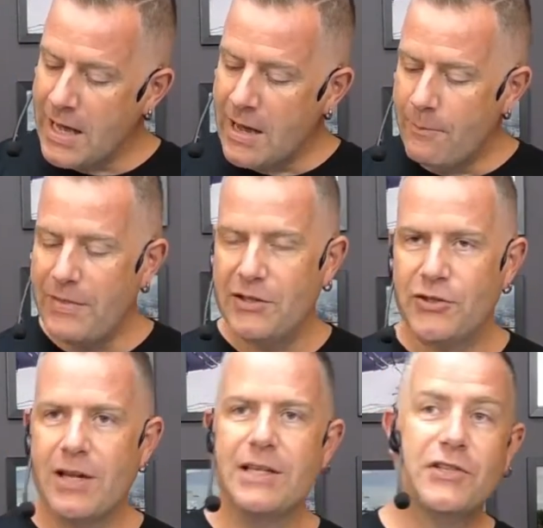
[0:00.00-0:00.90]
But there's
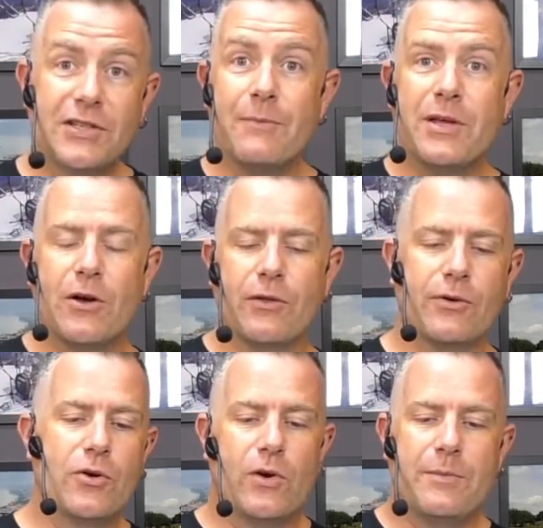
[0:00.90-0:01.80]
certainly something on the
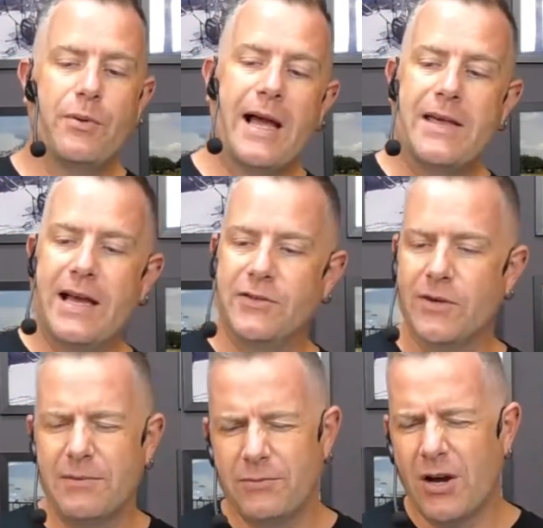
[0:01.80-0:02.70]
recording playing that, so
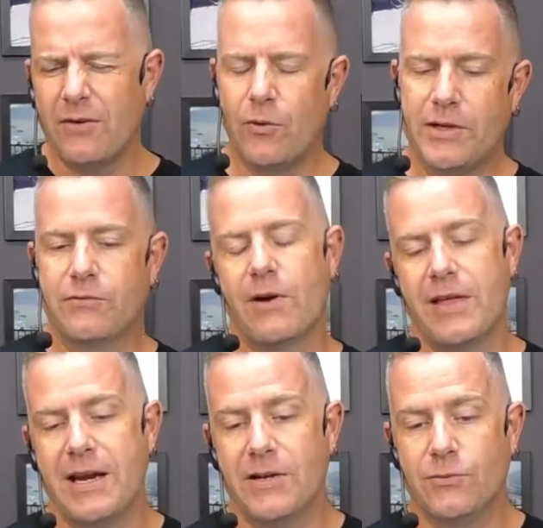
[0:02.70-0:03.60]
I kind of always throw
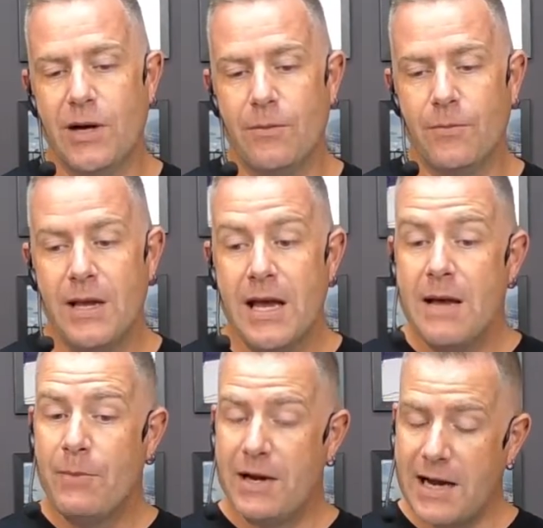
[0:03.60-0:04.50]
that in as well.
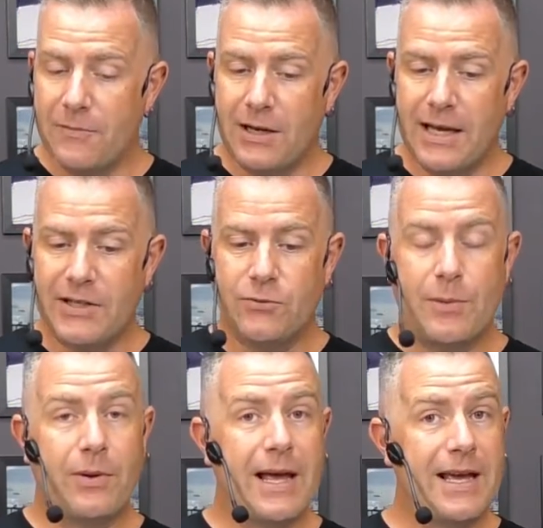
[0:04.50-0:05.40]
But nonetheless, we're
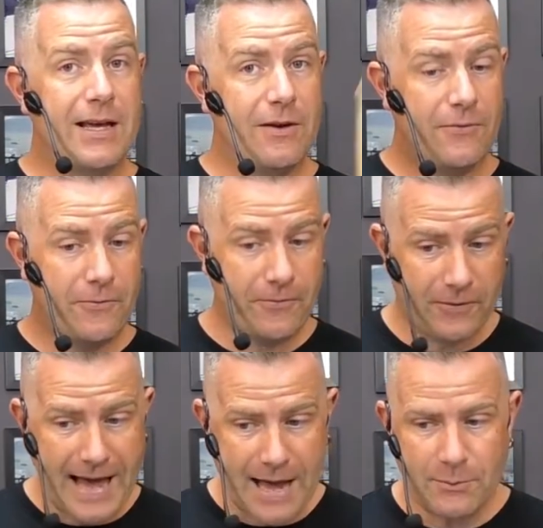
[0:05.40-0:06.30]
playing
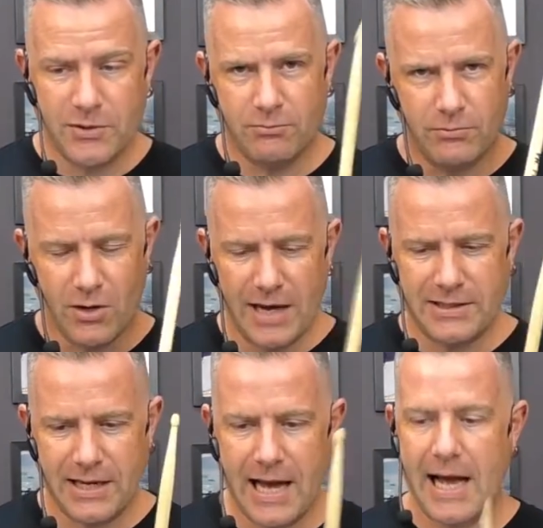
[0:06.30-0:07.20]
flams, nice
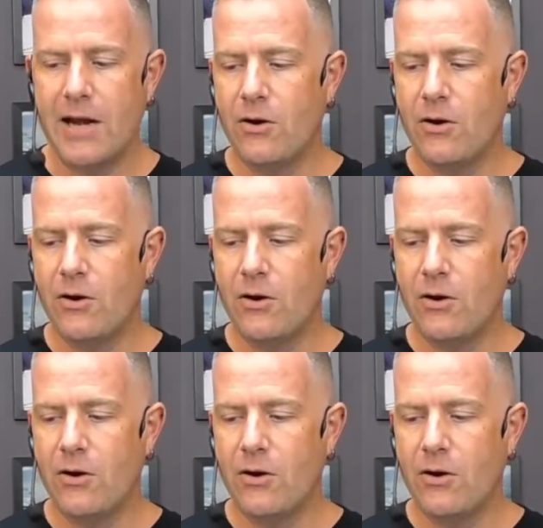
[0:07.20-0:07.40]
and hard